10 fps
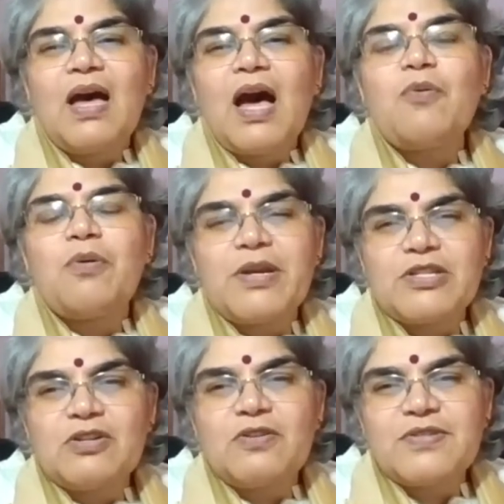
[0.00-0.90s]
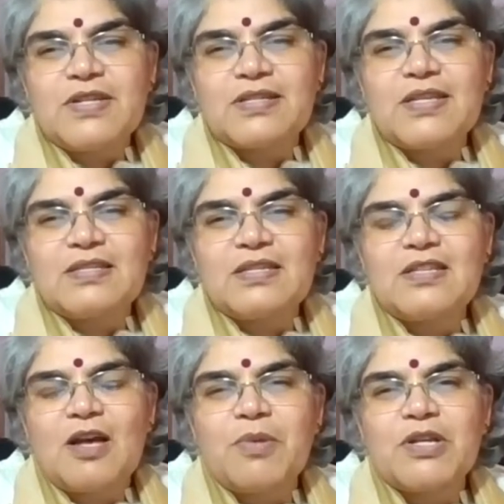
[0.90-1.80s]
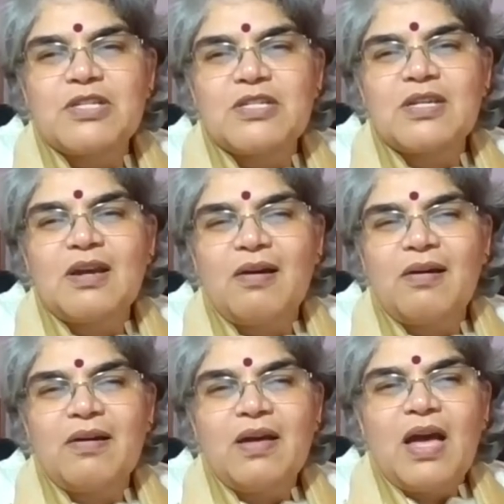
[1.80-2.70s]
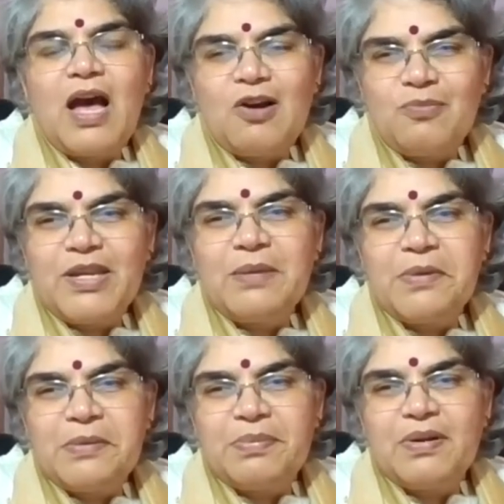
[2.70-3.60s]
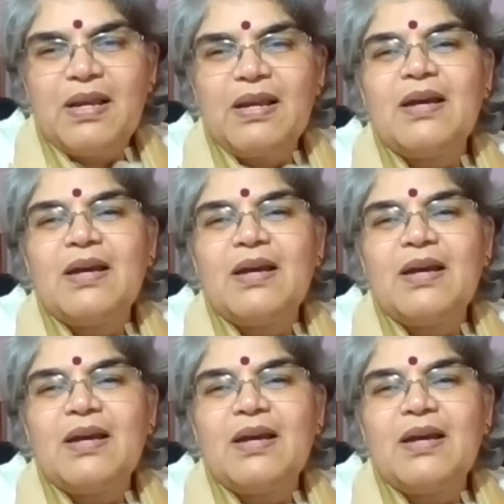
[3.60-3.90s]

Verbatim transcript: Our measure of success is how much, how many people